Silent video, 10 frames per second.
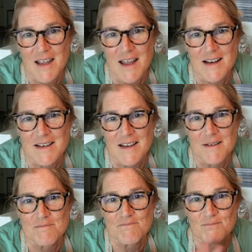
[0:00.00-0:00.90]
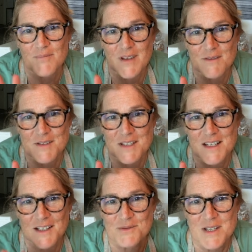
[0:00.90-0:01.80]
and we'll see you
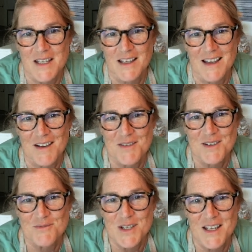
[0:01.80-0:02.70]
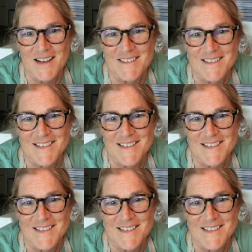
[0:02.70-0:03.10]
next week. Have a good weekend.